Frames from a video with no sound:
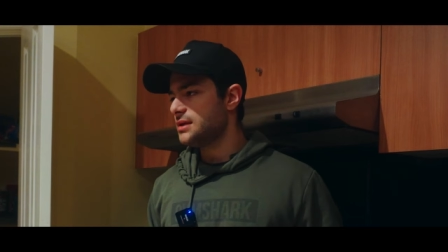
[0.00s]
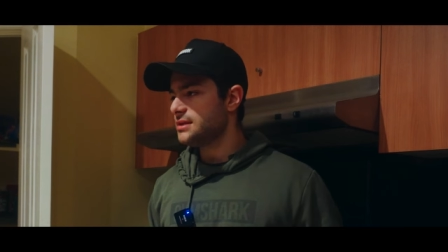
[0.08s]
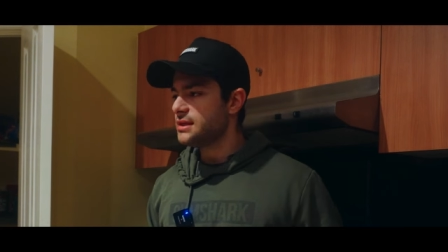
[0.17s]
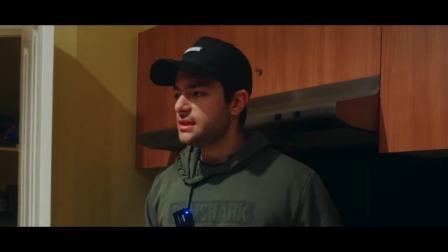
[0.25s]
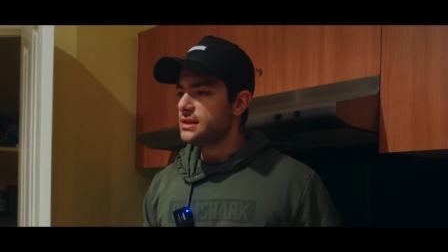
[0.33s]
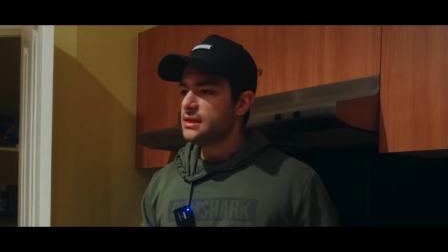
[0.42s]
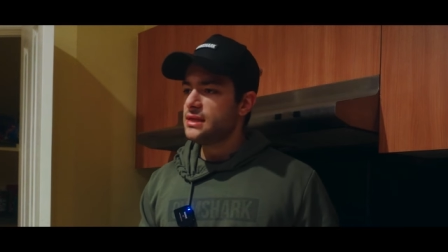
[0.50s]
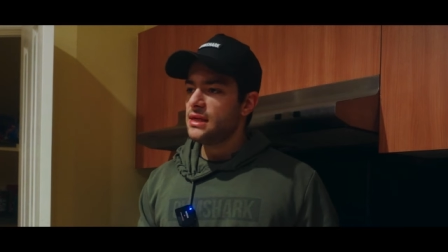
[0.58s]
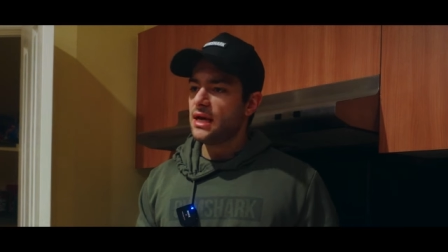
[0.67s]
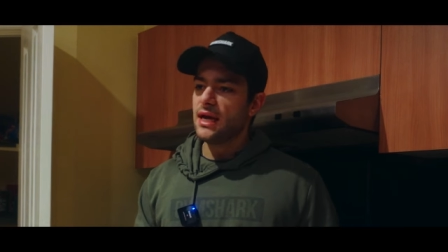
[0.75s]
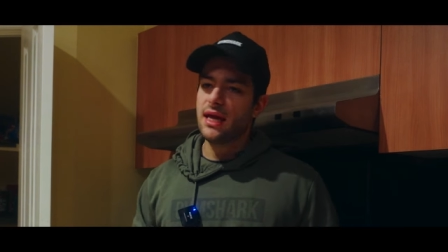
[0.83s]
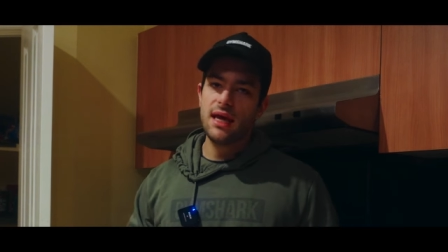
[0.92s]
And
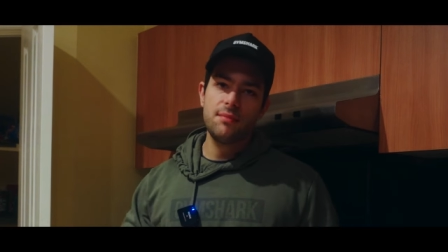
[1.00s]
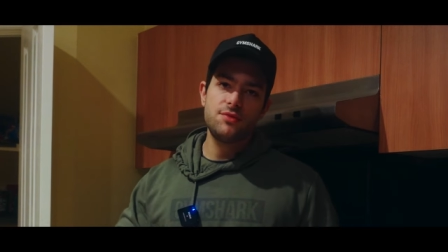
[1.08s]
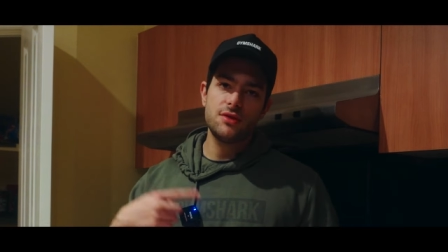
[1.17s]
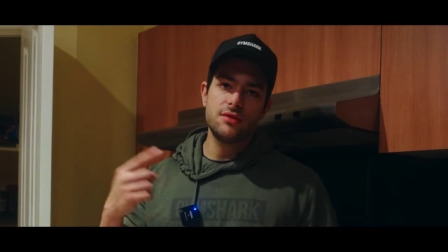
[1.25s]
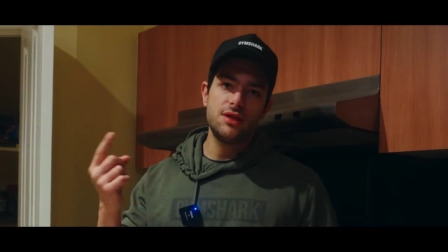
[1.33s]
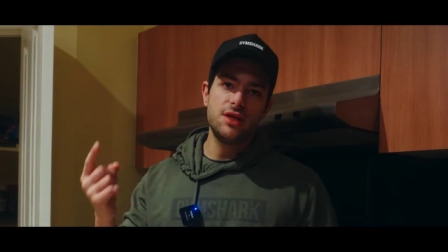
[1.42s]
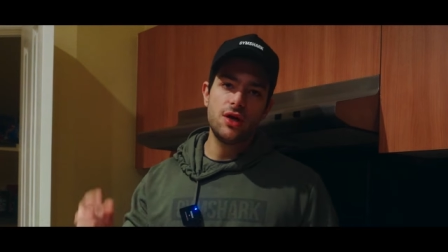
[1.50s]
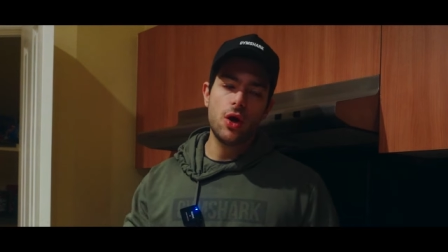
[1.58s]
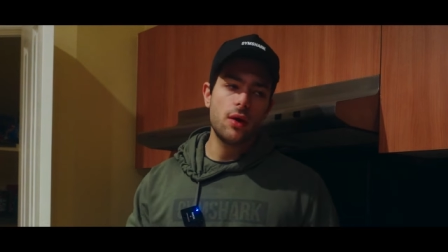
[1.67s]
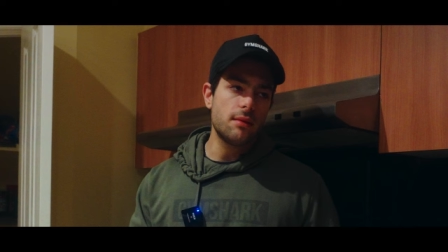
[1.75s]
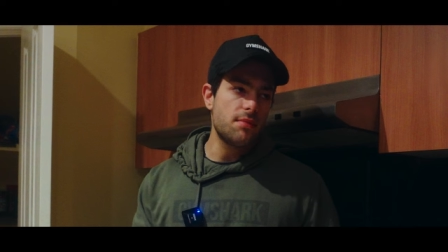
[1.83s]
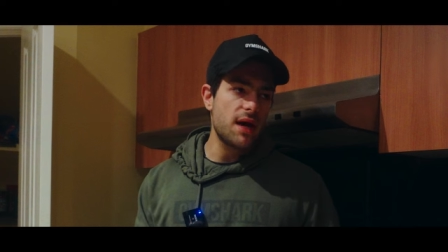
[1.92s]
I kept on, you know,
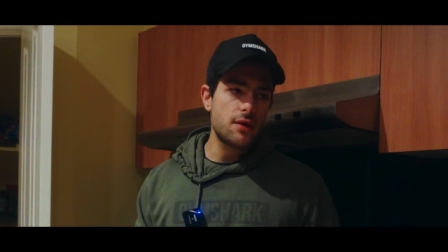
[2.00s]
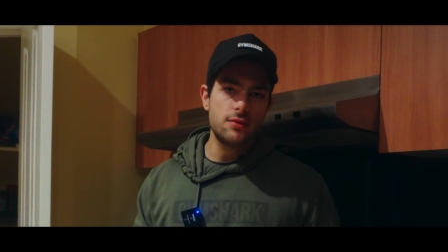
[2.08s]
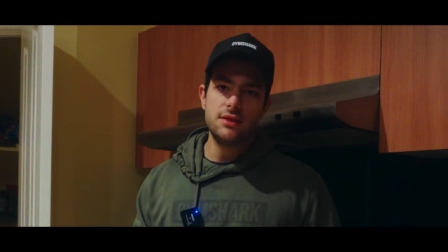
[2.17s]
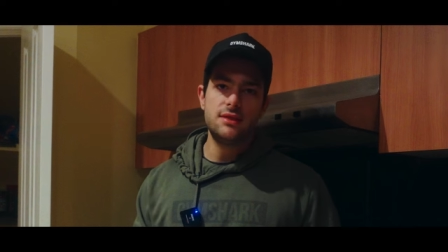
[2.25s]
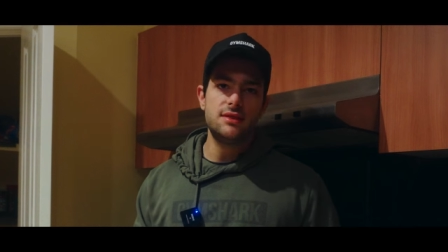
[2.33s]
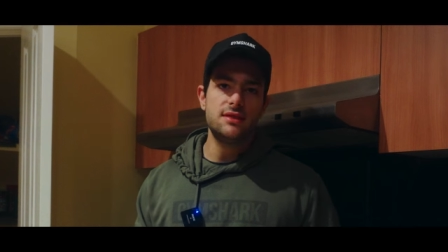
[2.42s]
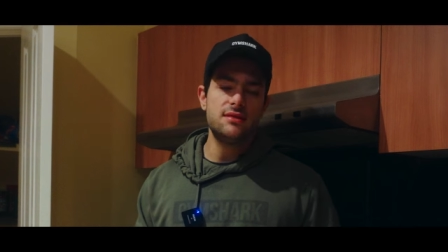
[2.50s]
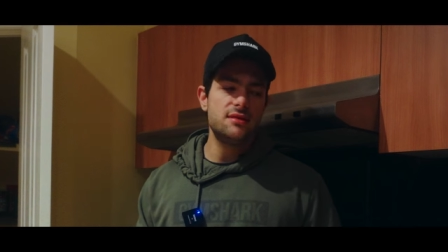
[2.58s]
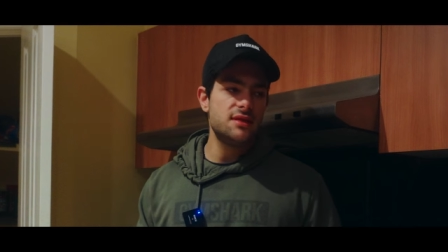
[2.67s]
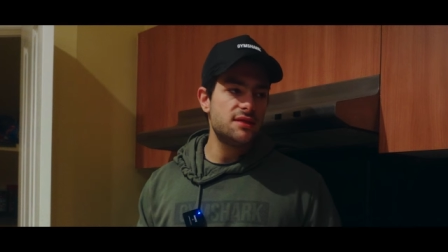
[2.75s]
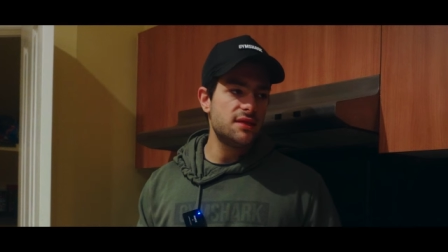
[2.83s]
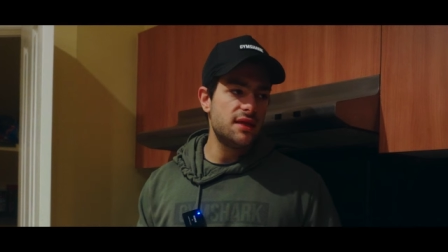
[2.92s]
going backwards and
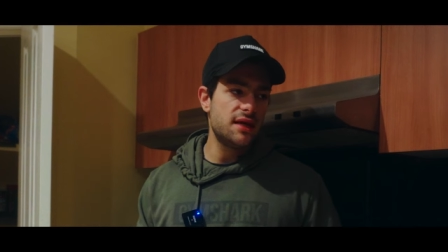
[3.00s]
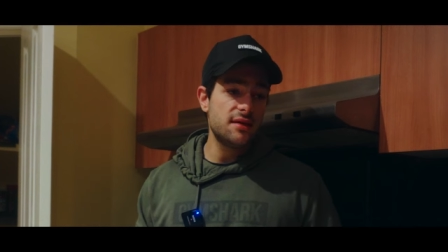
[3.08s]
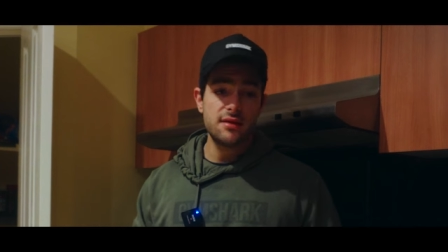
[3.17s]
this and that.